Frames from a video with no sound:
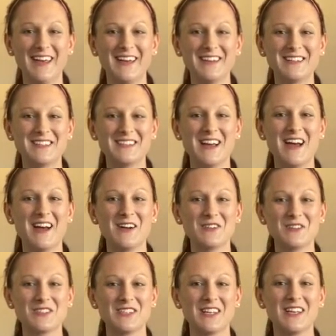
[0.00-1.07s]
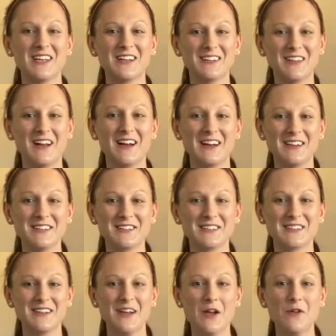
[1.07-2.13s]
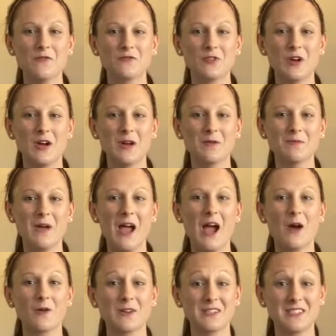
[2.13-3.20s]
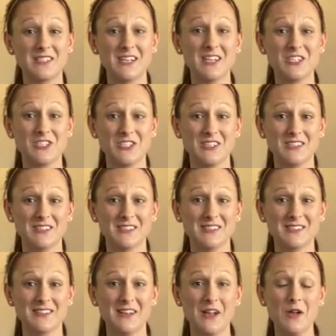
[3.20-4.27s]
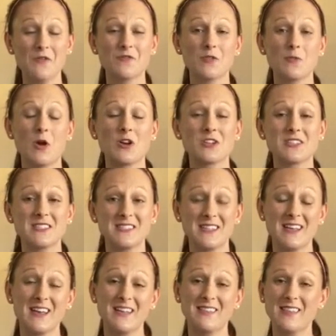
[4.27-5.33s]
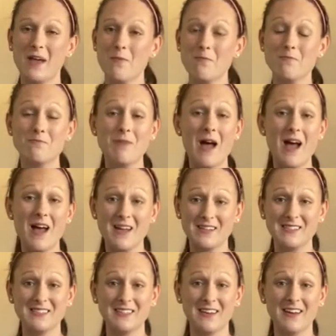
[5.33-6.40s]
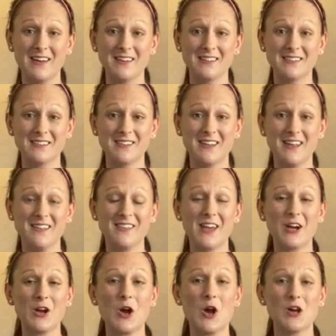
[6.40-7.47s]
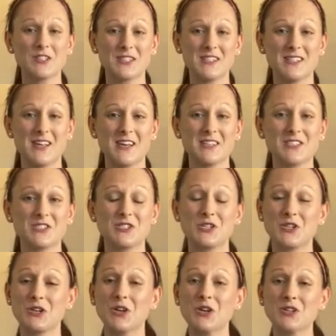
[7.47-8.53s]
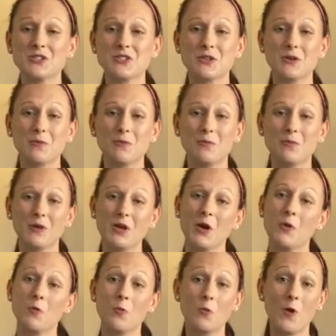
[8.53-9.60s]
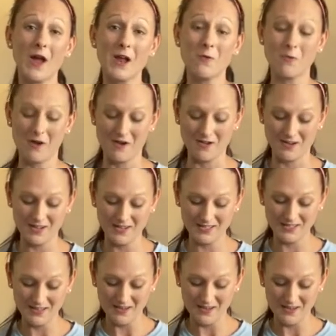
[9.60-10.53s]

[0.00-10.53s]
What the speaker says: He desires to heal us from our addictions, from our sin that binds us, that causes us to become wayward.